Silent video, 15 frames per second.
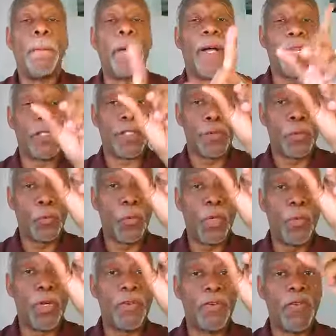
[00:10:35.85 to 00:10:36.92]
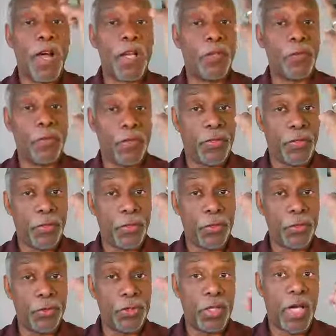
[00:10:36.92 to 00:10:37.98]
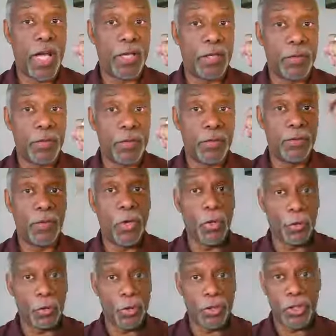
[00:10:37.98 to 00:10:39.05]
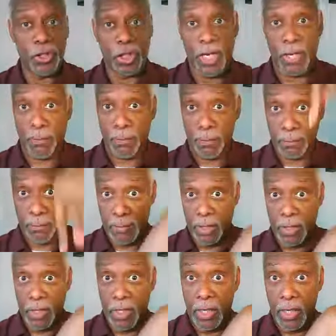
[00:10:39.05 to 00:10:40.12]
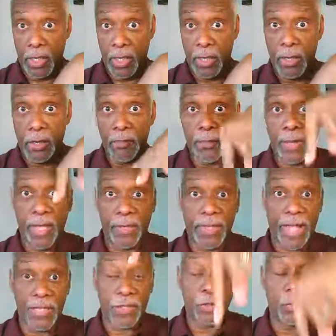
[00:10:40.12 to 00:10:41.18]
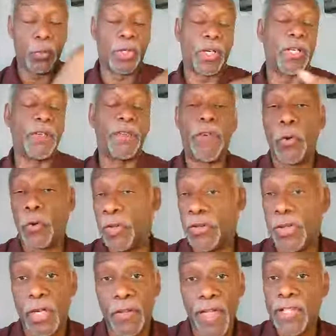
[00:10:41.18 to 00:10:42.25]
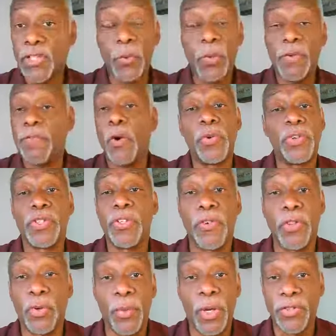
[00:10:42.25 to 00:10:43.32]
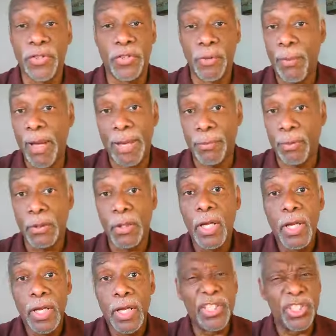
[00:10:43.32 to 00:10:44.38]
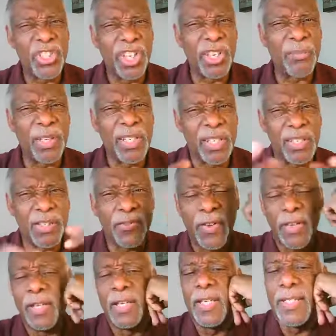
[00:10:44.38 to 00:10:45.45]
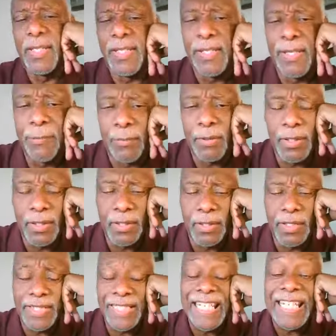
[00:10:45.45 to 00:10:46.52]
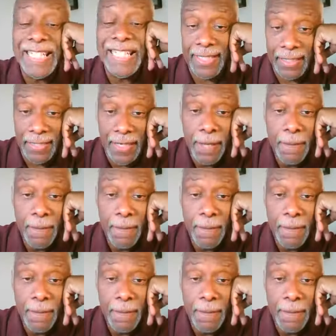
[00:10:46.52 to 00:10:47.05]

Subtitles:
But we want to follow the third child, the oldest, Shem, and that's who we're going to focus on, and that's who we focus on for the rest of the Bible, is Shem and his descendants.